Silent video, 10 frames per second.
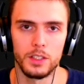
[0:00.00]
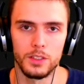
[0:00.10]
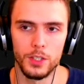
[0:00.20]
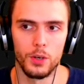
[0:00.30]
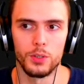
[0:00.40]

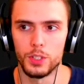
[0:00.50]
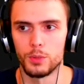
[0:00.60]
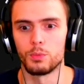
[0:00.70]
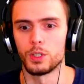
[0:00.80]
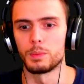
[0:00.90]
So you
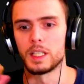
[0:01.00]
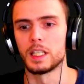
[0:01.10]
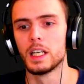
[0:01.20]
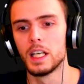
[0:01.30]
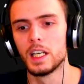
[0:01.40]
would be
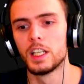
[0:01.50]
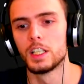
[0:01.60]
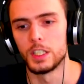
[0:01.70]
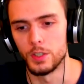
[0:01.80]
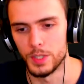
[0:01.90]

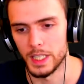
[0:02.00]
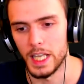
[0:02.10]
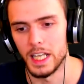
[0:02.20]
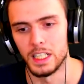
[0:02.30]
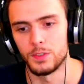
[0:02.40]
using
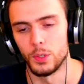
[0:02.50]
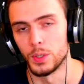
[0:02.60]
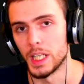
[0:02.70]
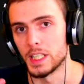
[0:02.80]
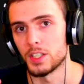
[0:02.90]
that if you're
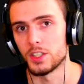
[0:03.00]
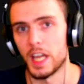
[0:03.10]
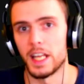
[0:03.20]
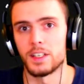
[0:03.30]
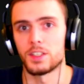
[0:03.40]
needing to
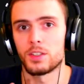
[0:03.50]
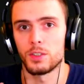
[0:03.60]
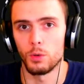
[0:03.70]
change